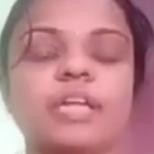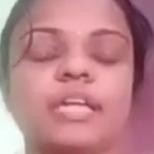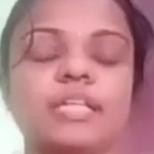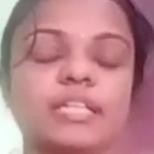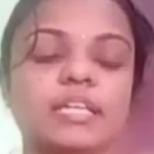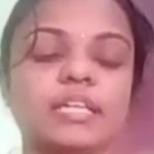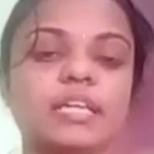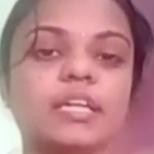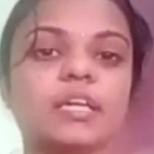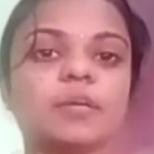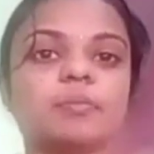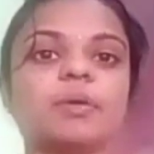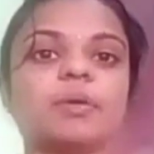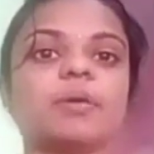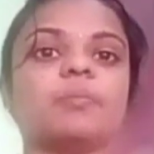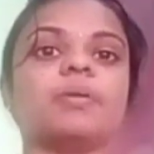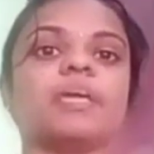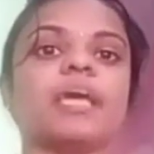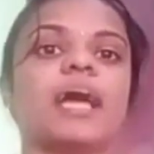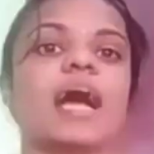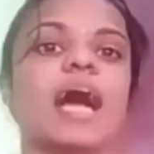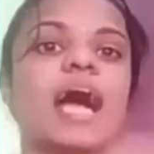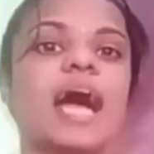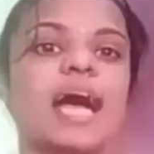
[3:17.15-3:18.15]
Either it may
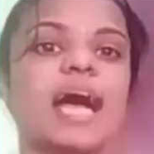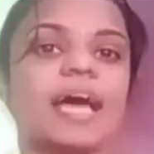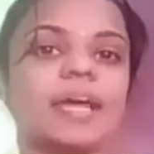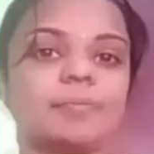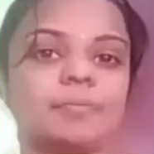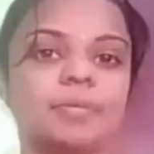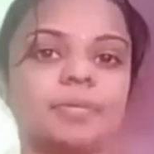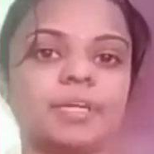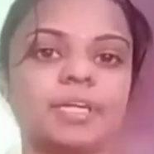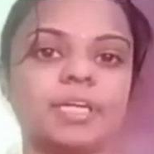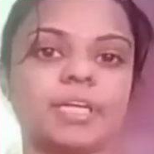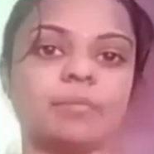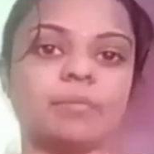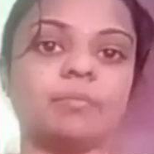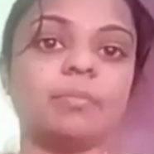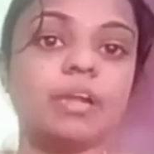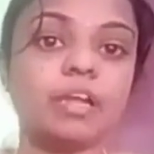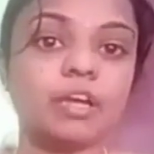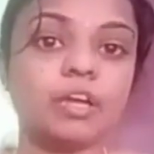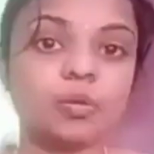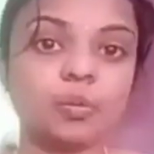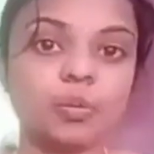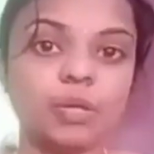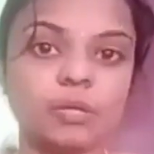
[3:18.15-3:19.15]
be an air medium,
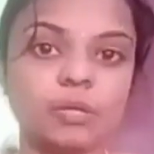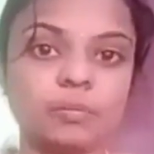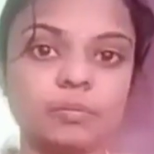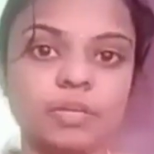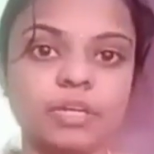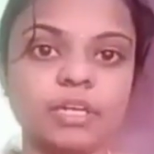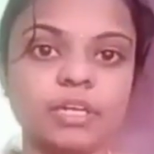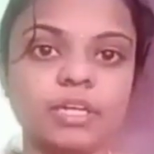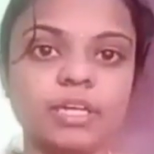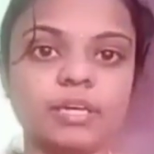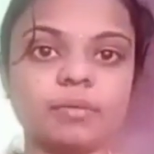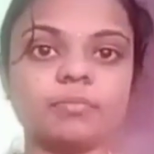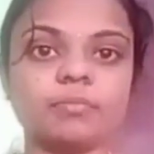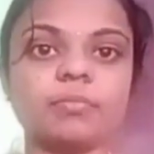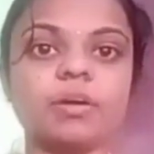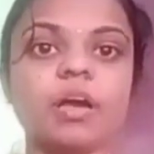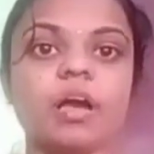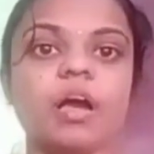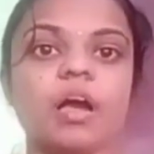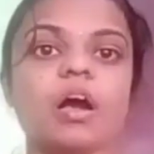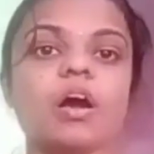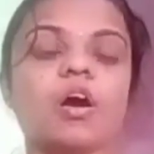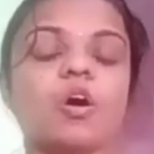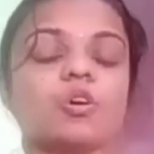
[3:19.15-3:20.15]
liquid medium
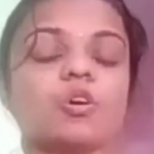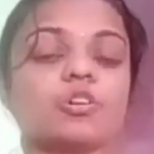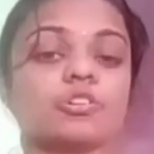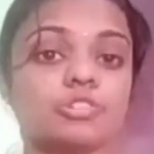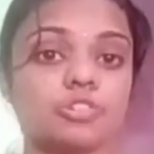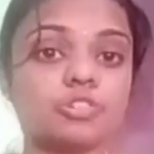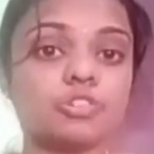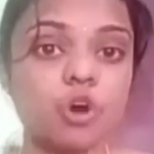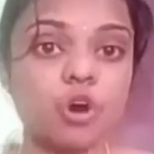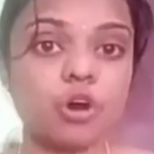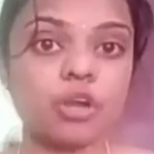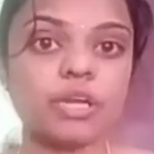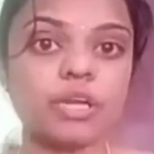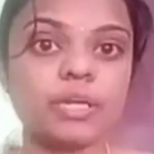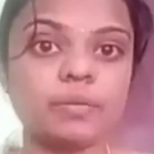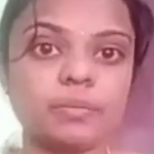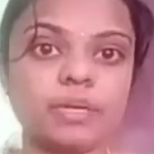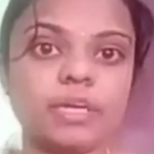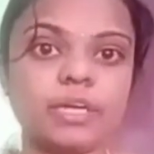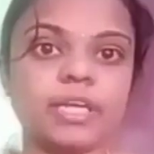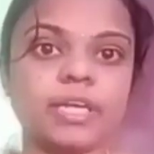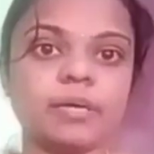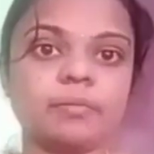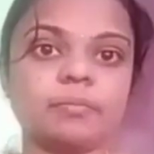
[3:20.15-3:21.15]
or solid
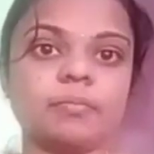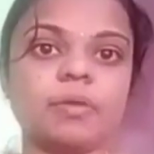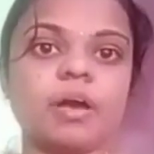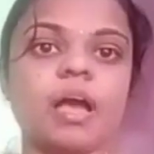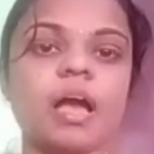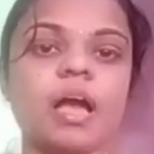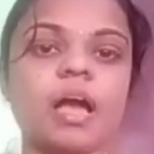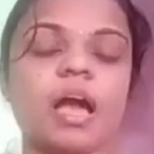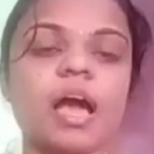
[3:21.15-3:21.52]
medium,